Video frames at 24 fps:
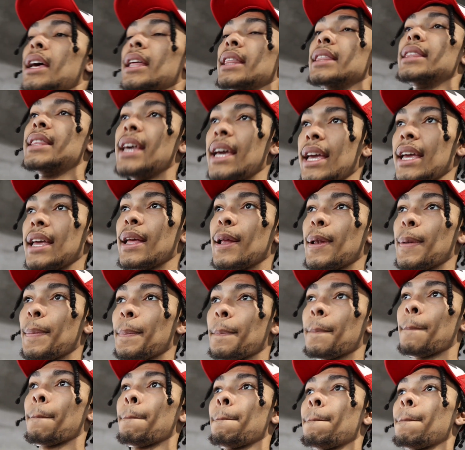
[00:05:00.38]
Then
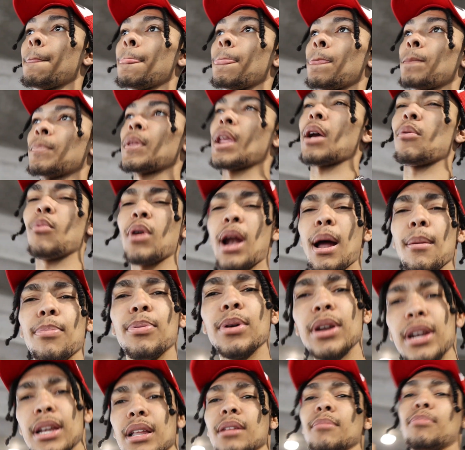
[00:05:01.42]
when I
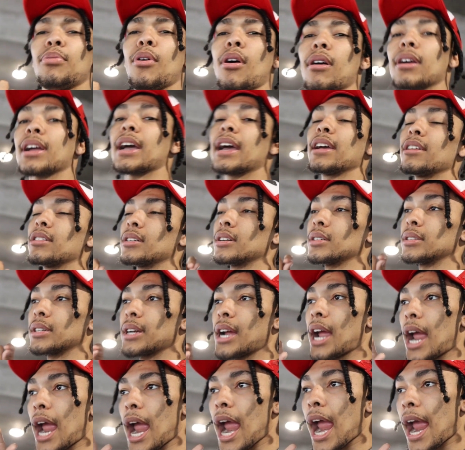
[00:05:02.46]
put it in park, I
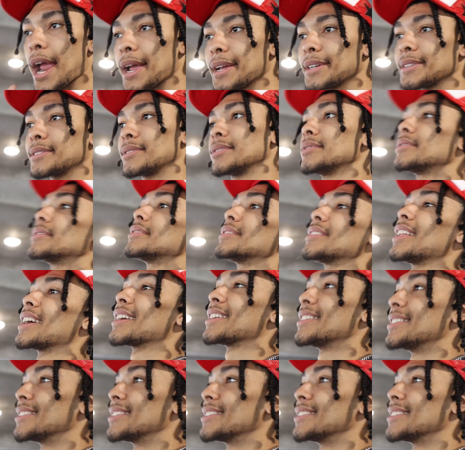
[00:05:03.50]
hear like